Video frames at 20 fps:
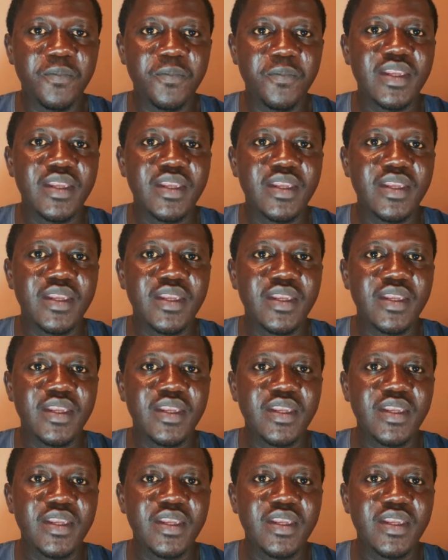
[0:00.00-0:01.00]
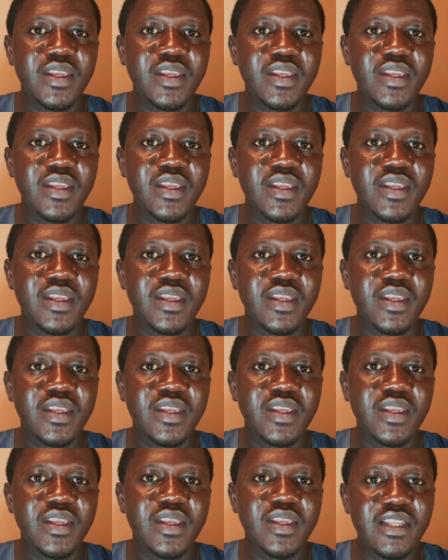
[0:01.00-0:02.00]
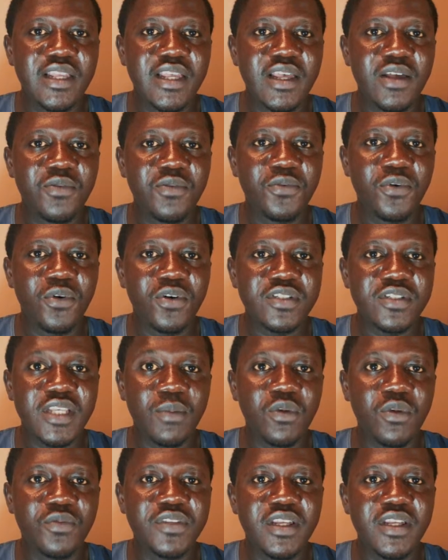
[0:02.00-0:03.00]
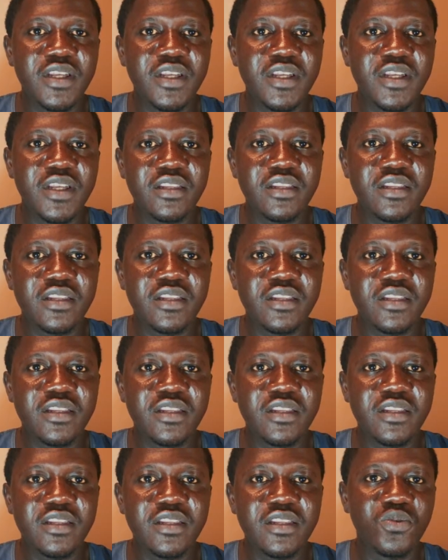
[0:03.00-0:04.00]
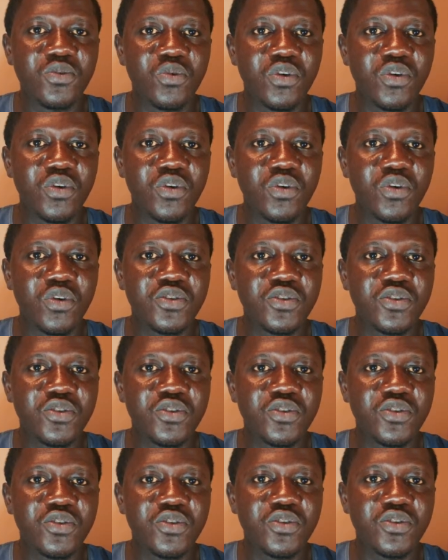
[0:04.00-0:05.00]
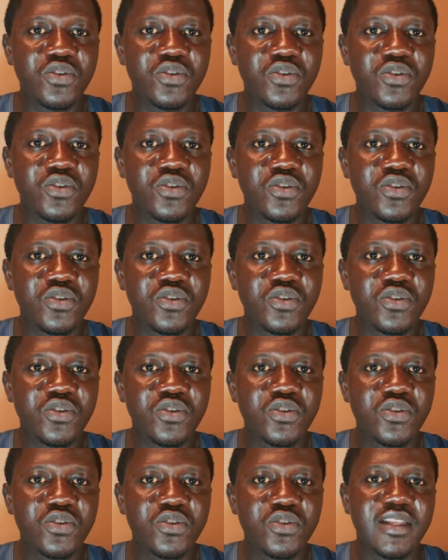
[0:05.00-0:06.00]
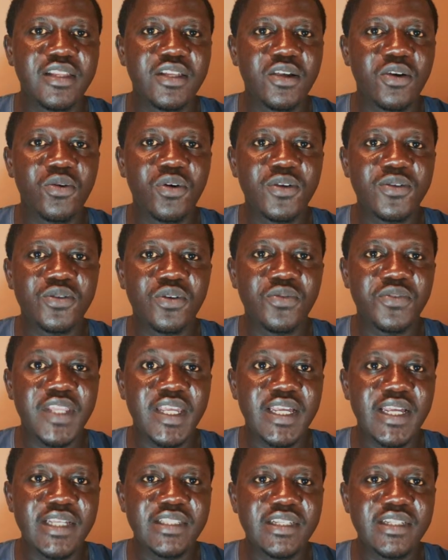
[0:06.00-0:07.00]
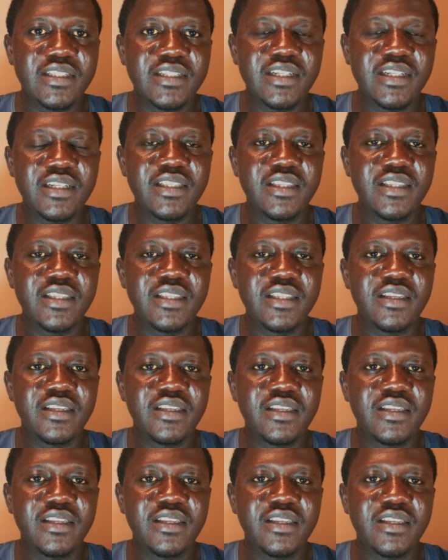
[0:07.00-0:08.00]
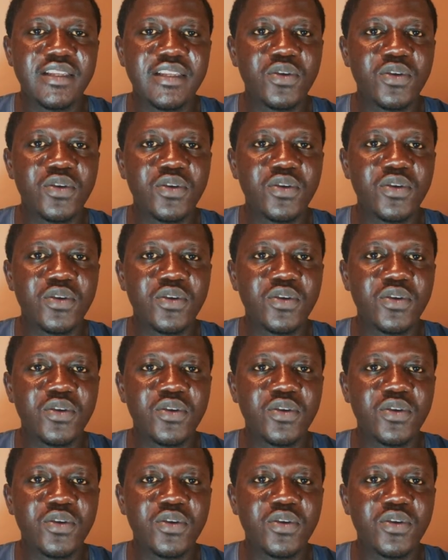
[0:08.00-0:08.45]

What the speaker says: The internet connection is there for some of the templates that you want to utilize. In the course of the editing, if you want to